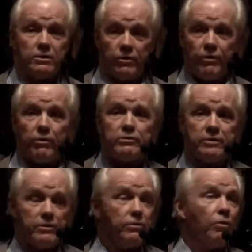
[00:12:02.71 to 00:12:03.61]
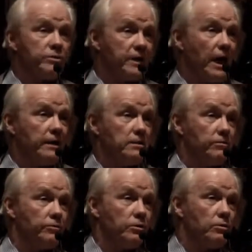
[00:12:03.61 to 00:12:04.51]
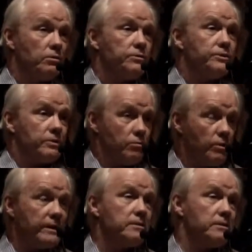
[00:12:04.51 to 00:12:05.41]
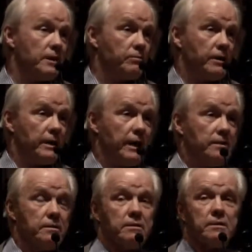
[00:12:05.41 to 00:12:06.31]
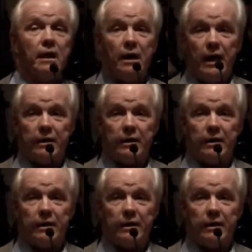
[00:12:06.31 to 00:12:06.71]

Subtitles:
So those kinds of tools to win some of the cases,